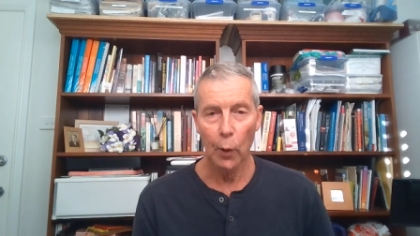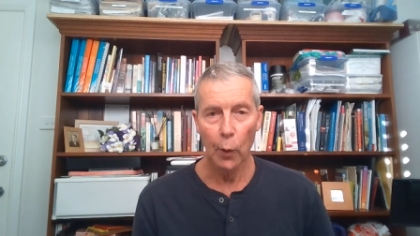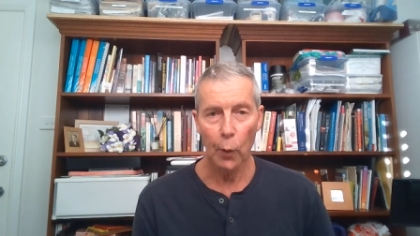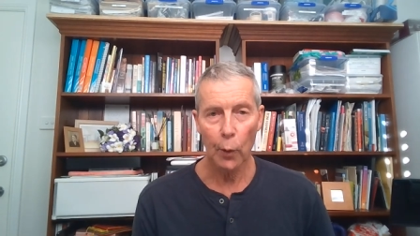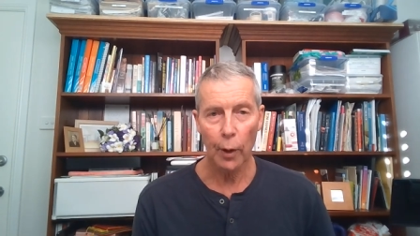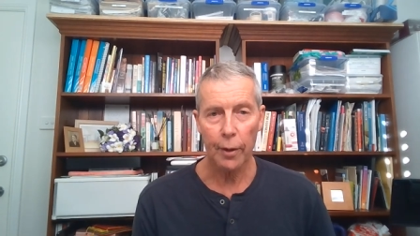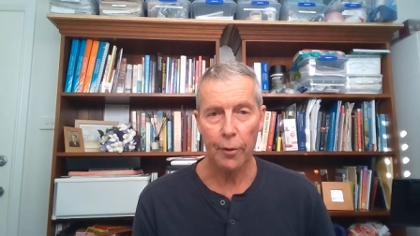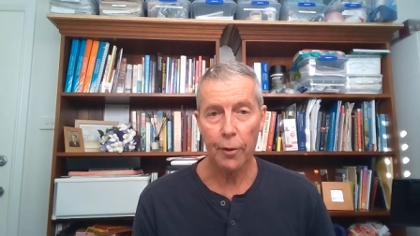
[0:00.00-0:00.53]
All
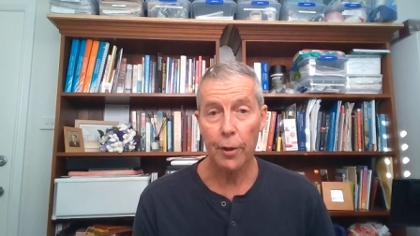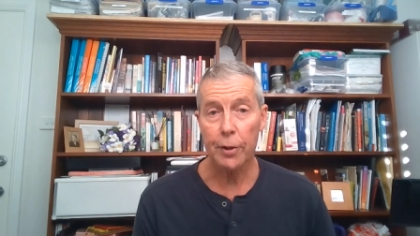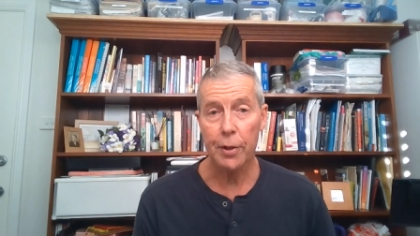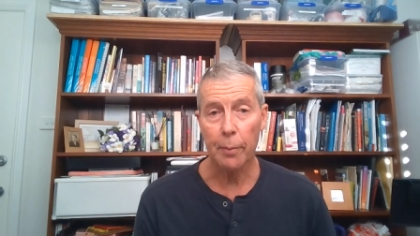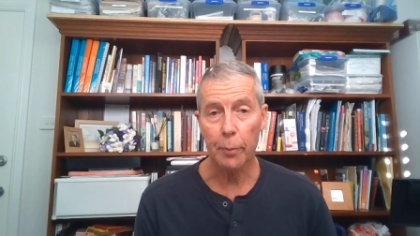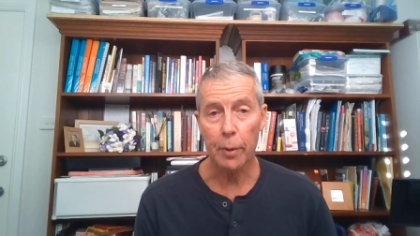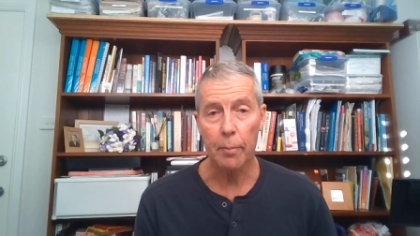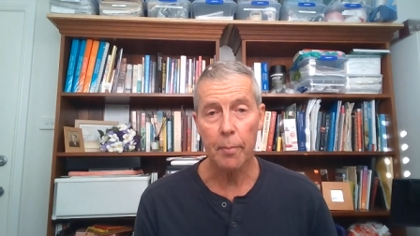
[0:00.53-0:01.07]
right, third
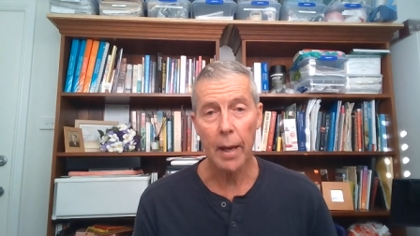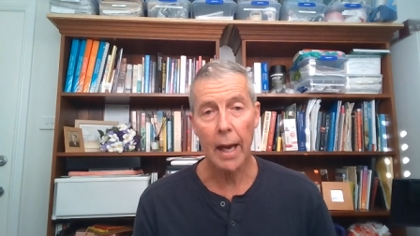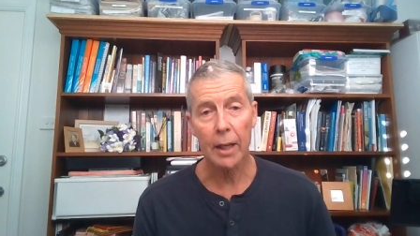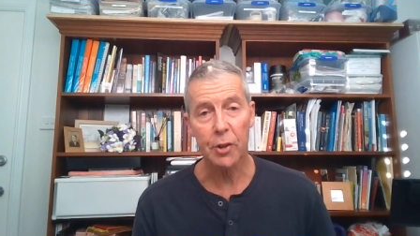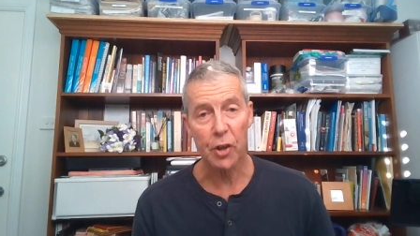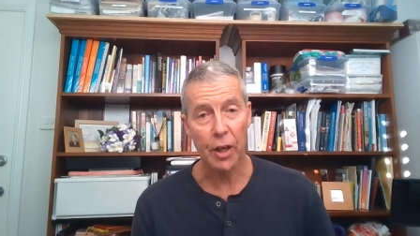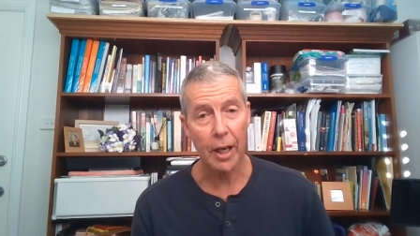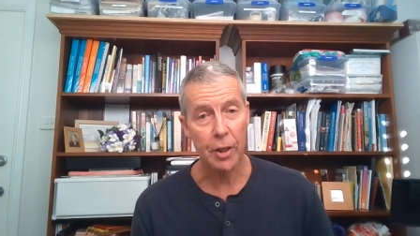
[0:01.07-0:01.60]
symptom,
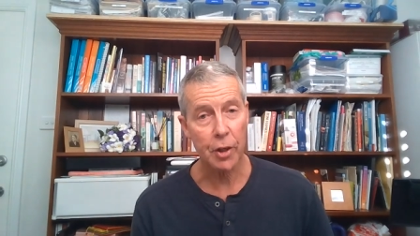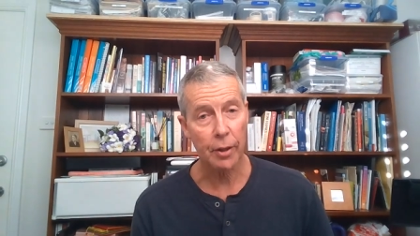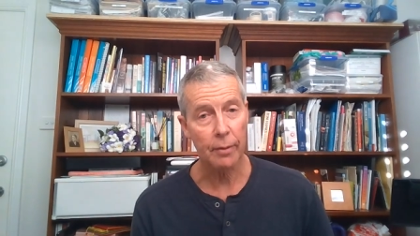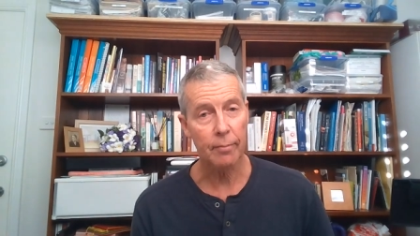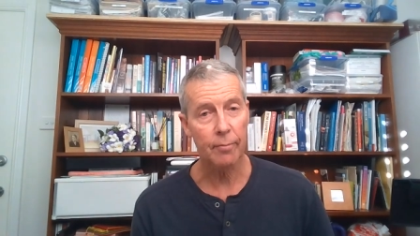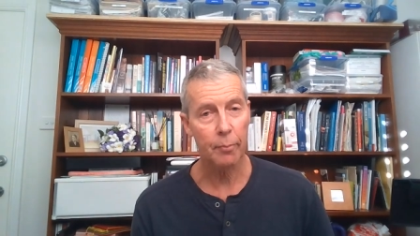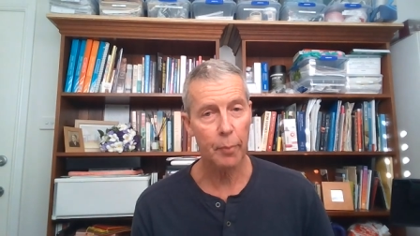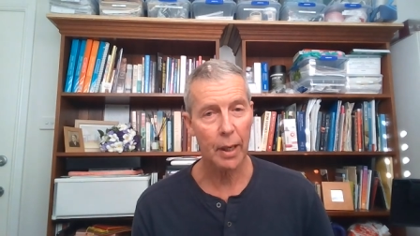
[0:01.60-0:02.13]
agitation.
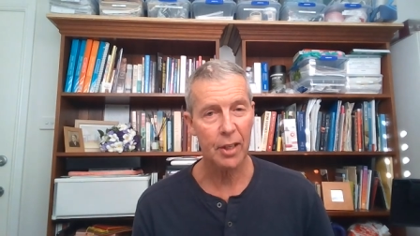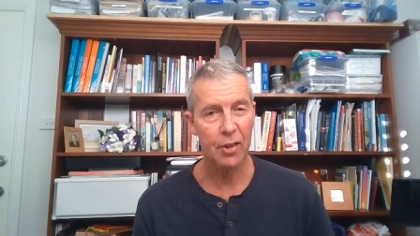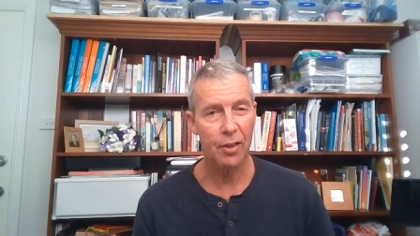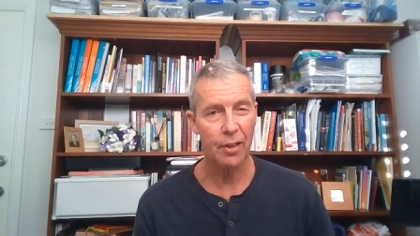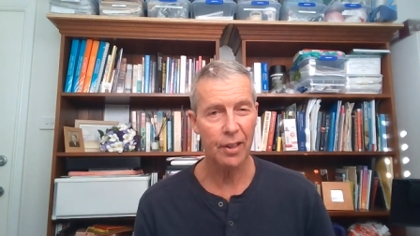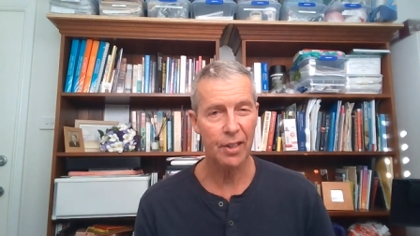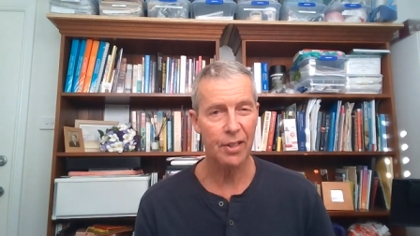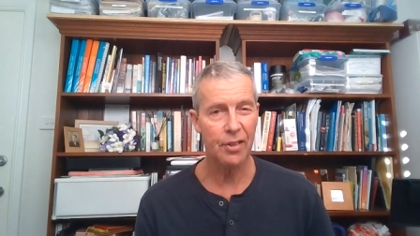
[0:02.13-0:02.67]
Patient
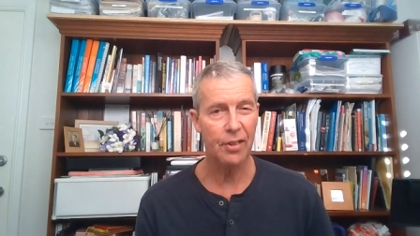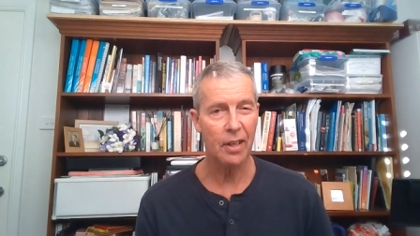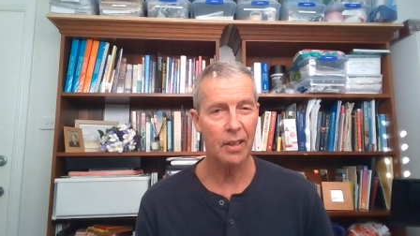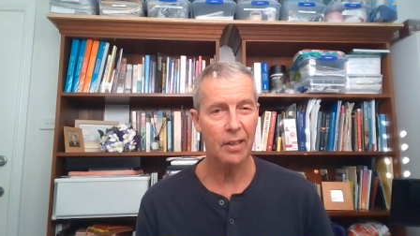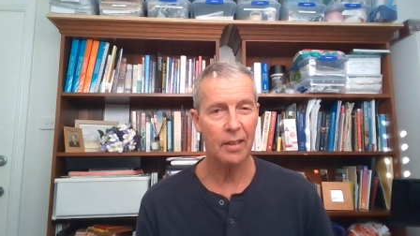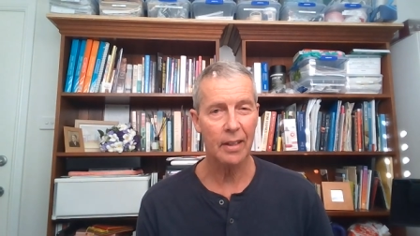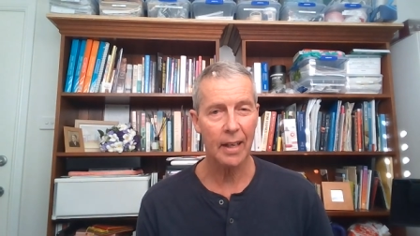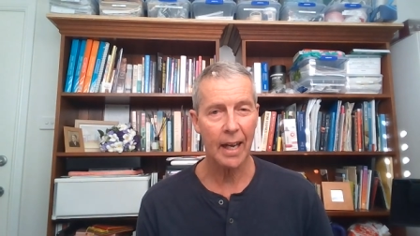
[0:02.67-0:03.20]
is
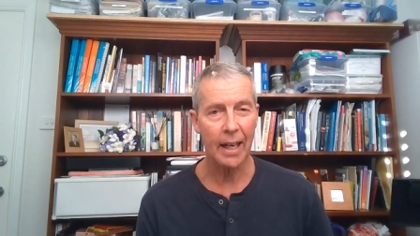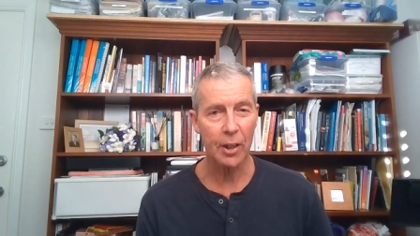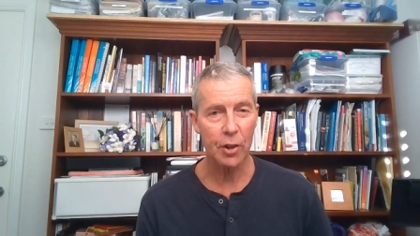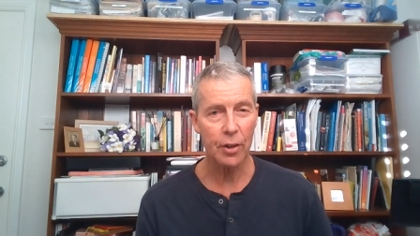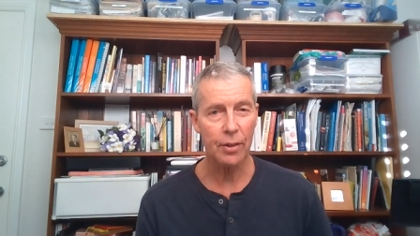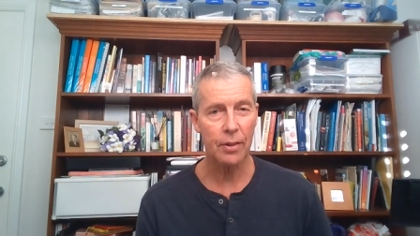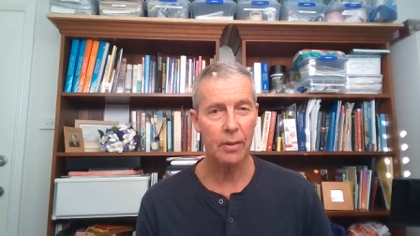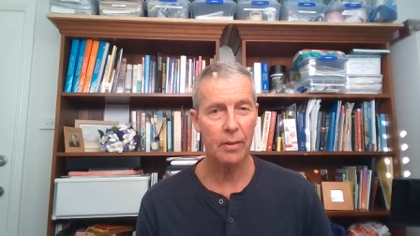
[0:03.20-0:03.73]

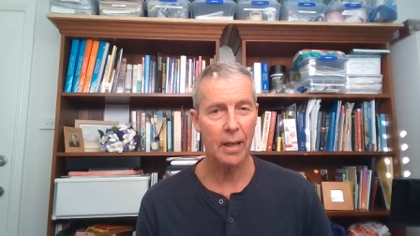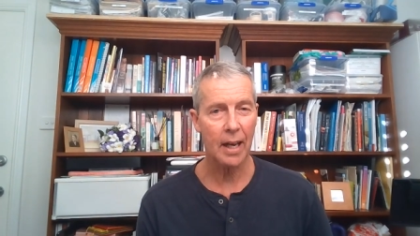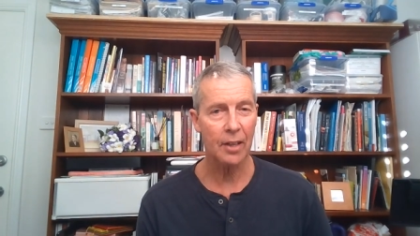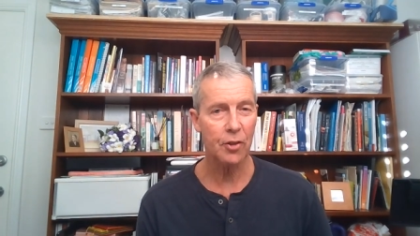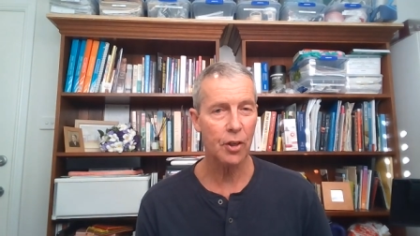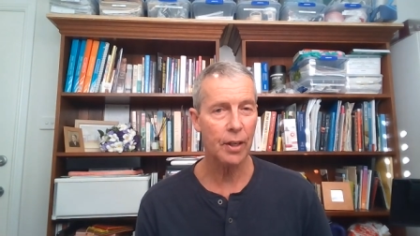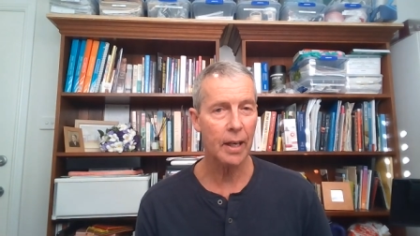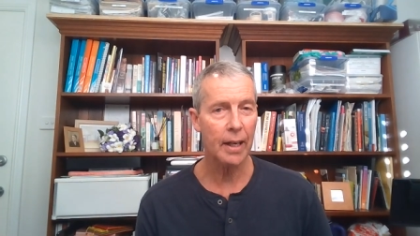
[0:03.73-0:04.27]
anxious,
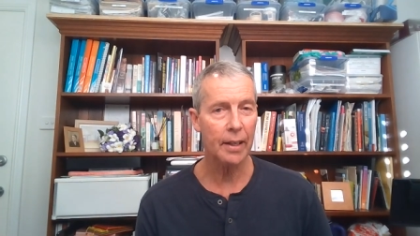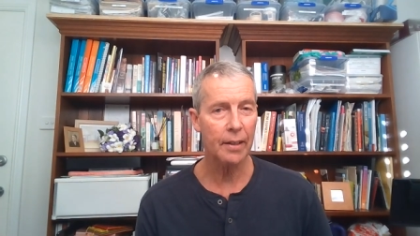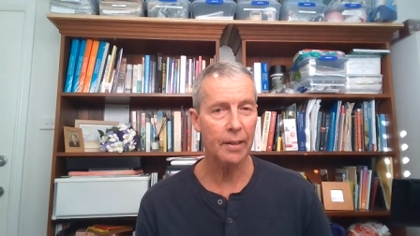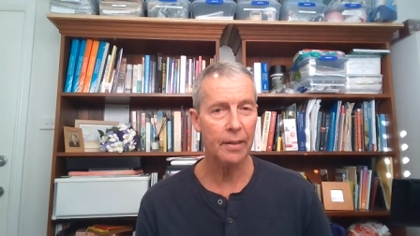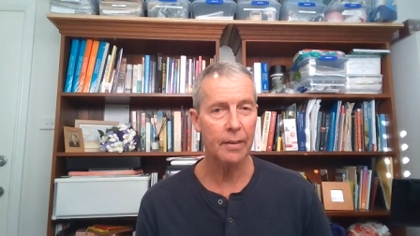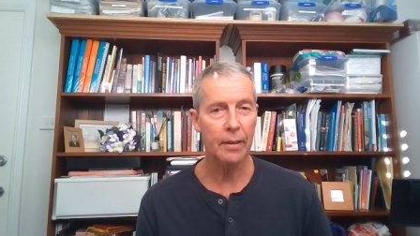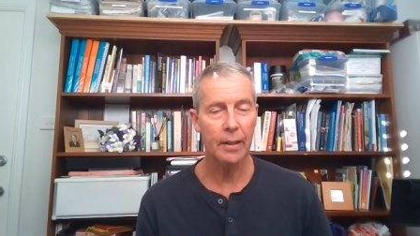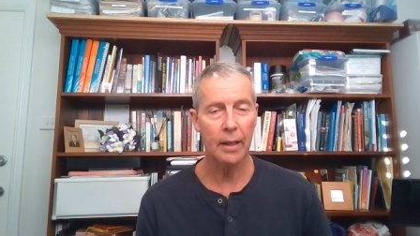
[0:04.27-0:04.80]

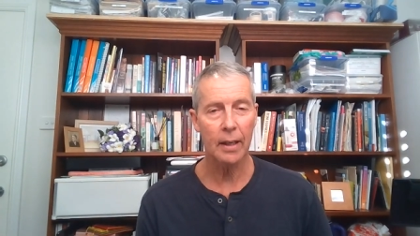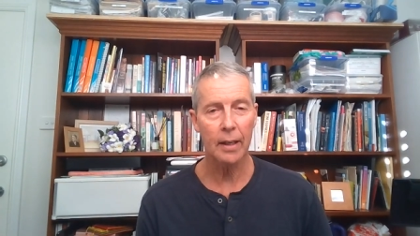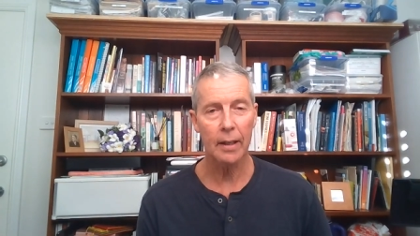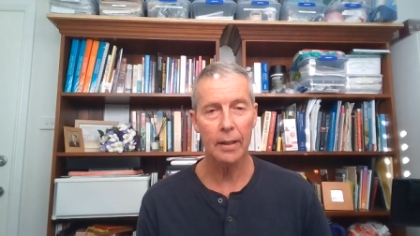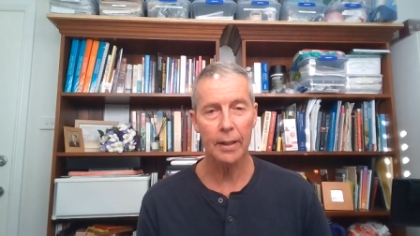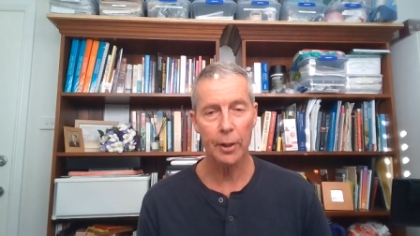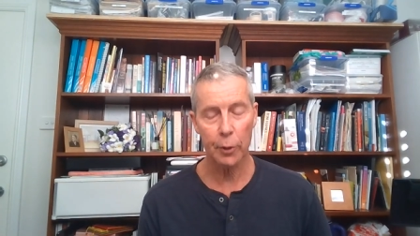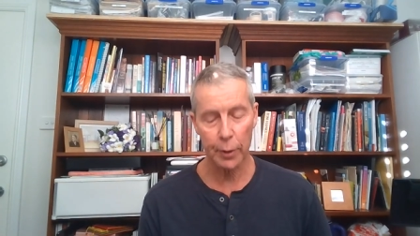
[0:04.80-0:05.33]
agitated,
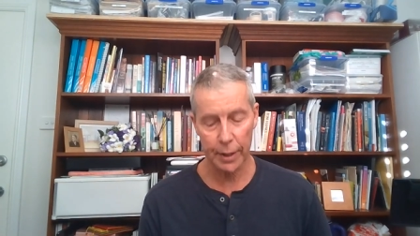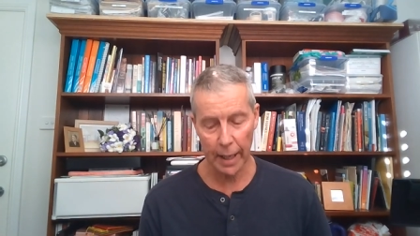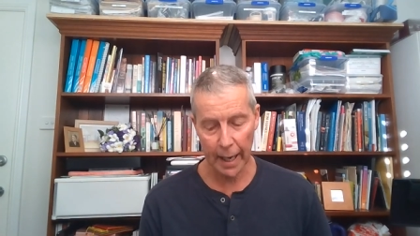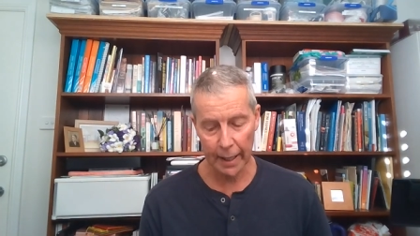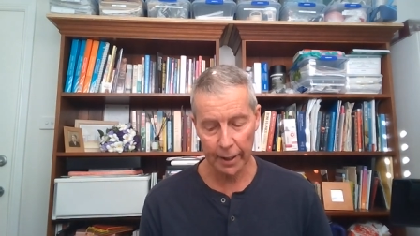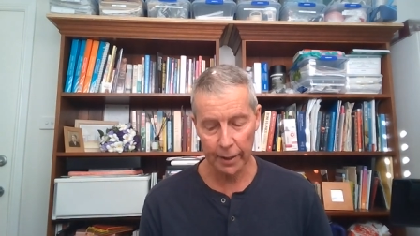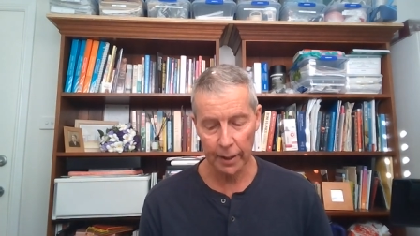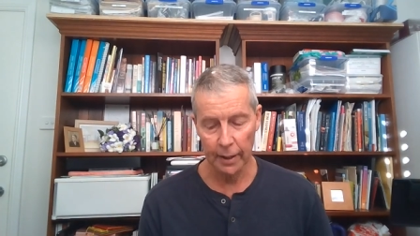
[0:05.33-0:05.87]

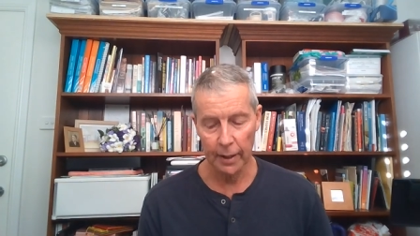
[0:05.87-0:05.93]
irritated.